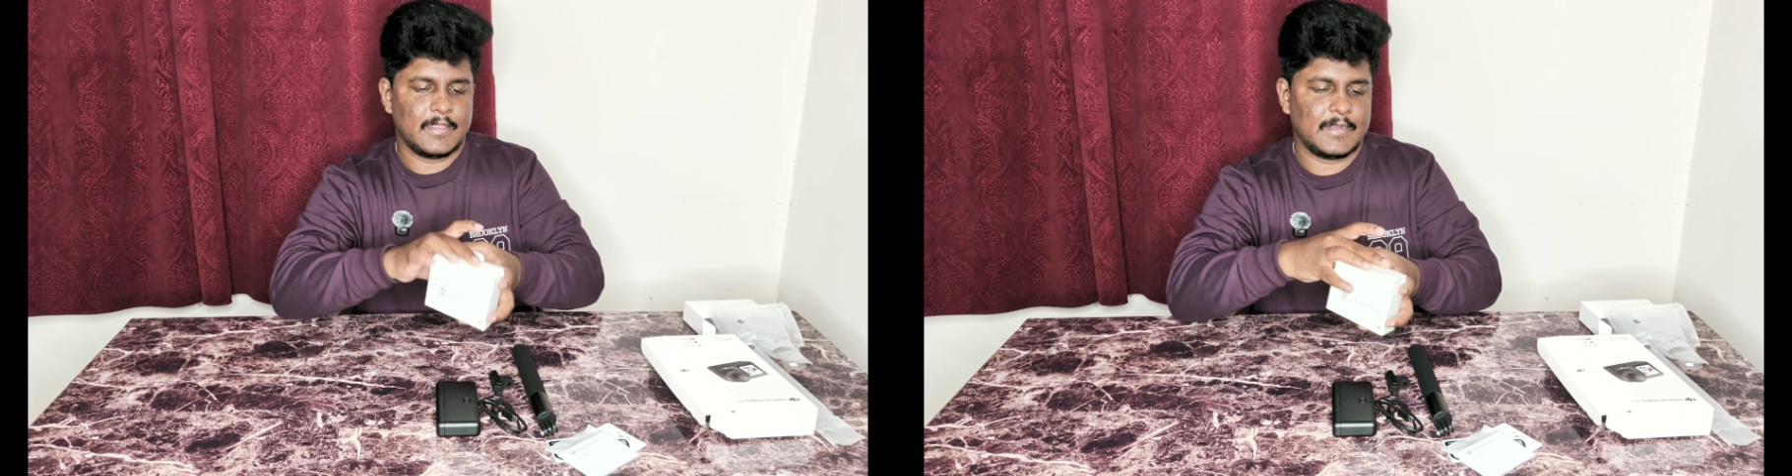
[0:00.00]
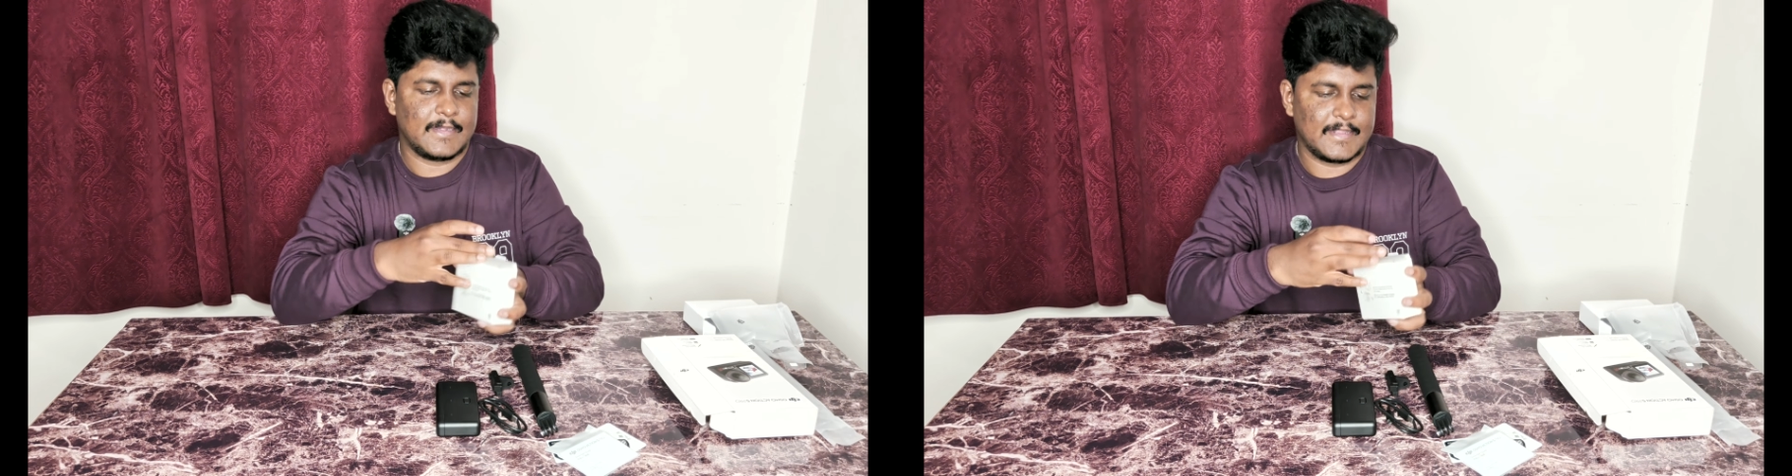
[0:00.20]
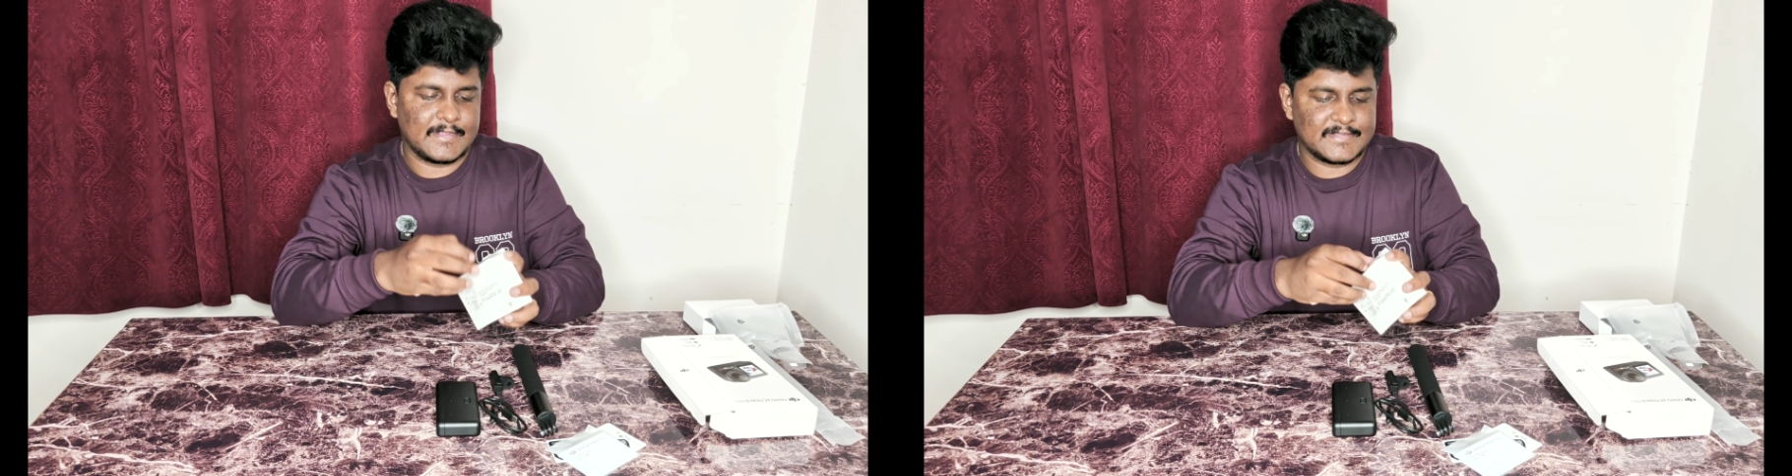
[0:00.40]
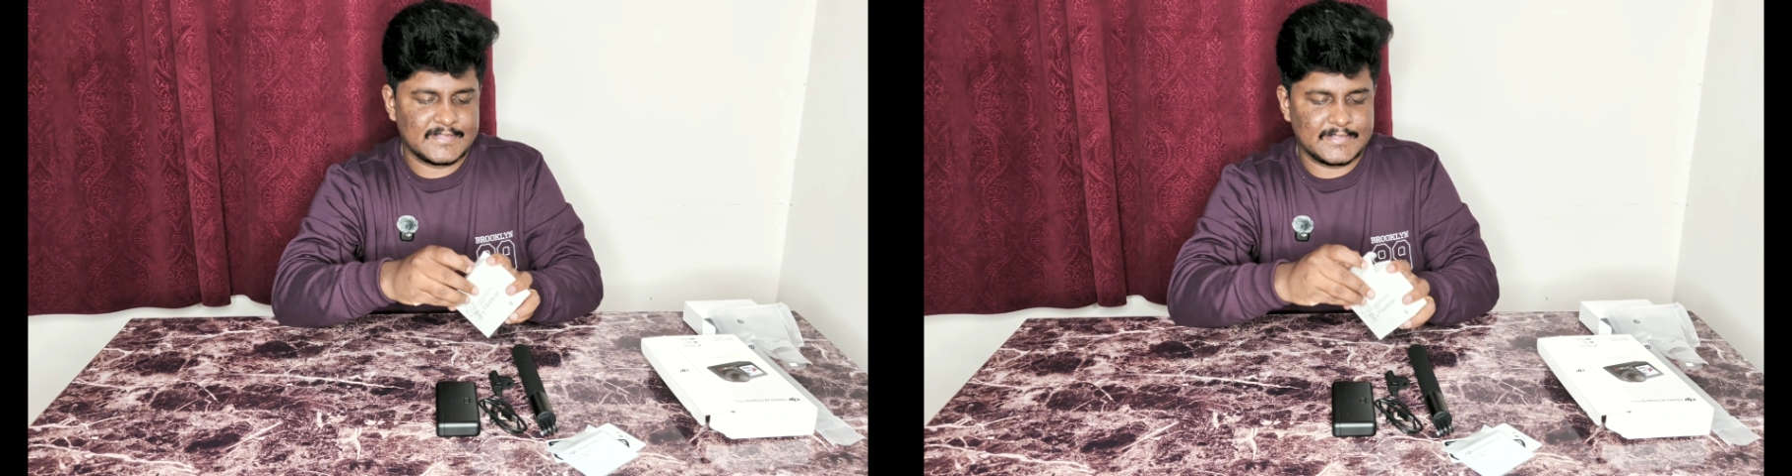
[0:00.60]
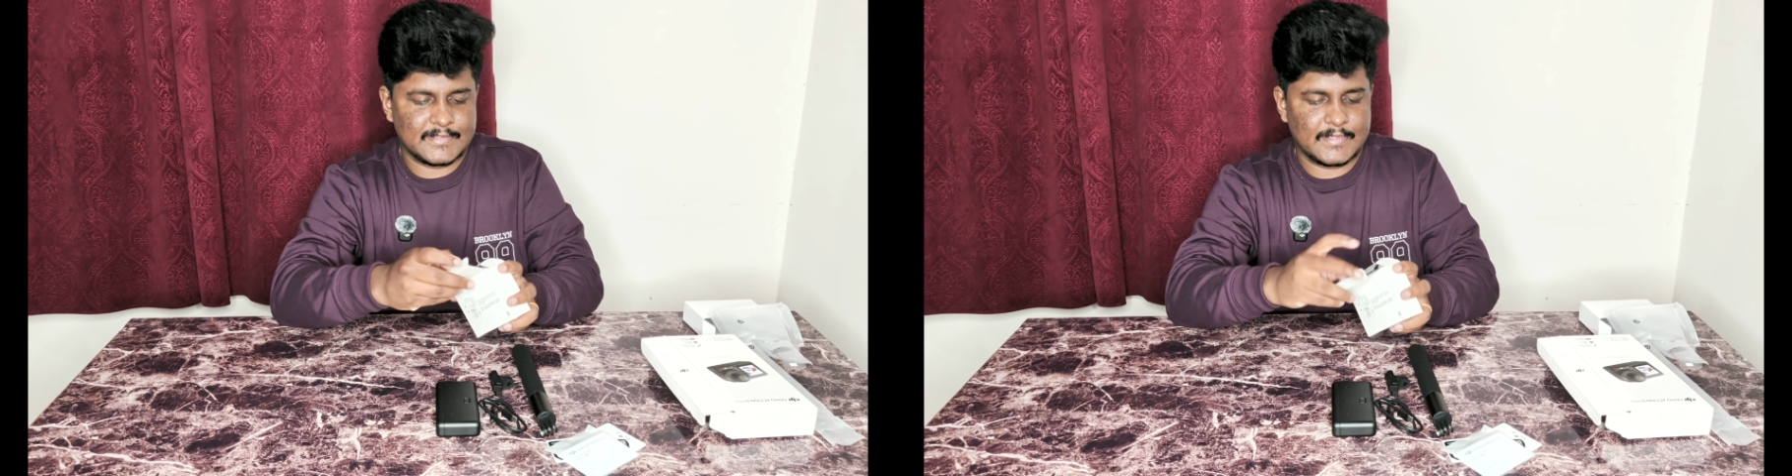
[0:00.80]

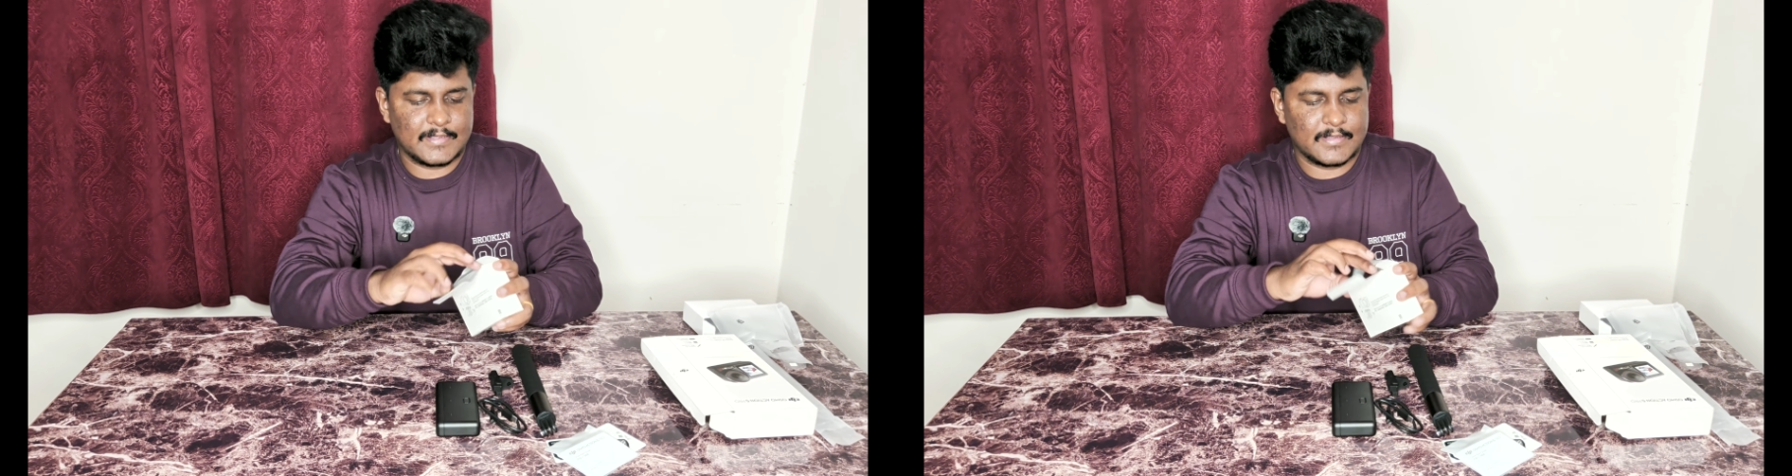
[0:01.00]
Next,